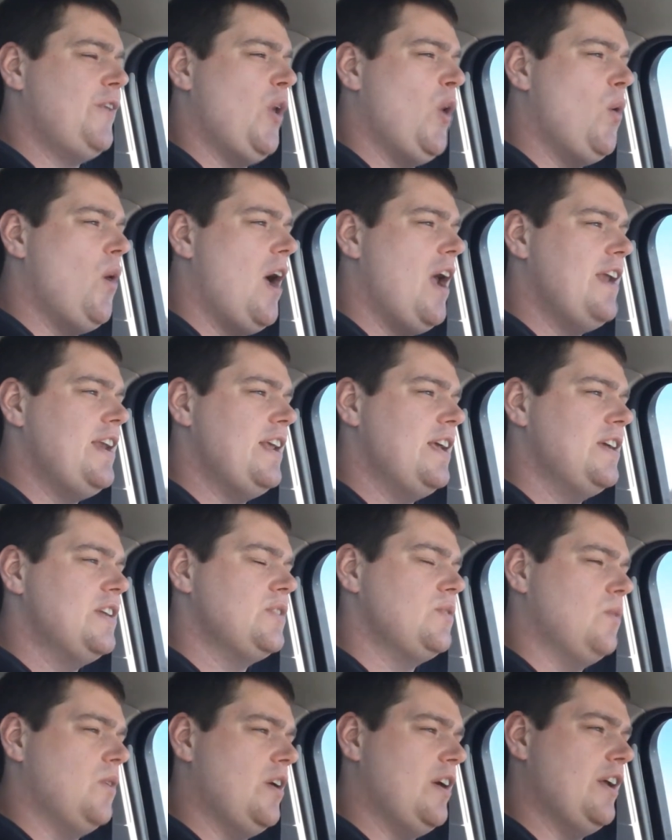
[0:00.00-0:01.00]
few
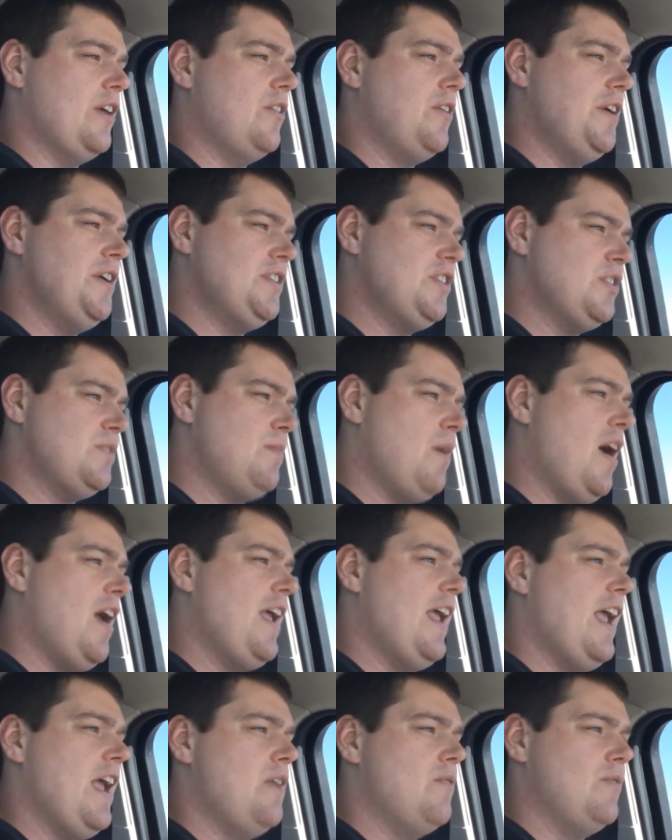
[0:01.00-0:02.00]
ideas where it increases
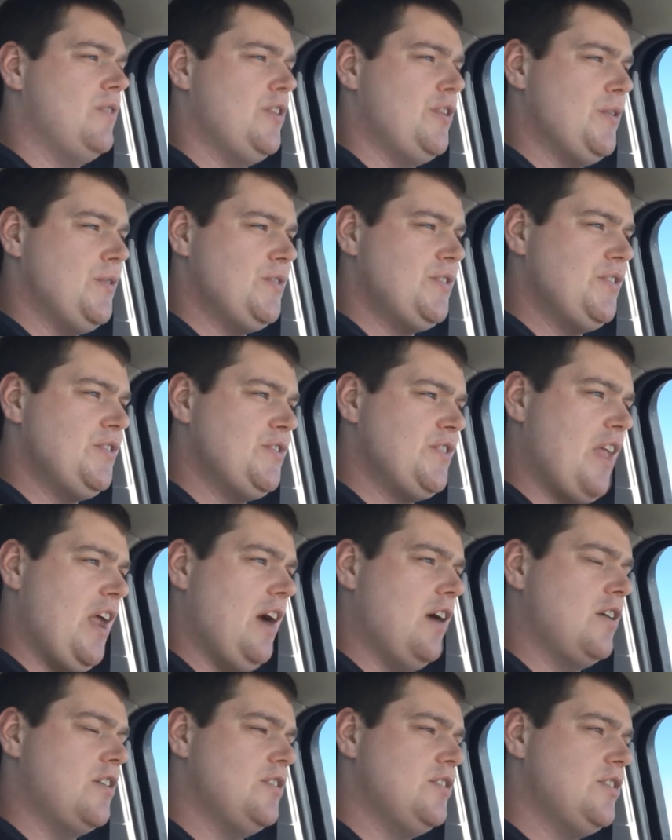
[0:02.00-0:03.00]
my hand, reduces
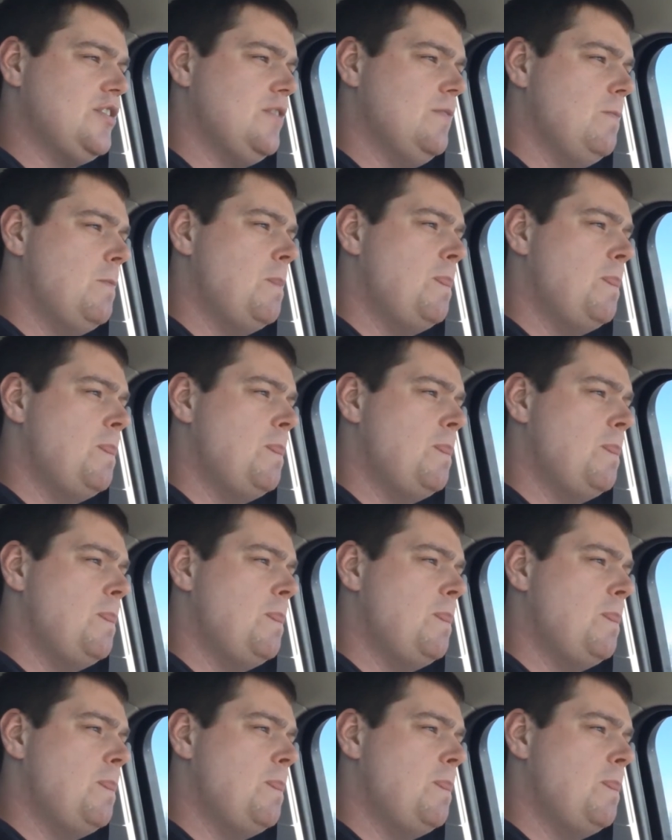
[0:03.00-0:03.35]
theirs,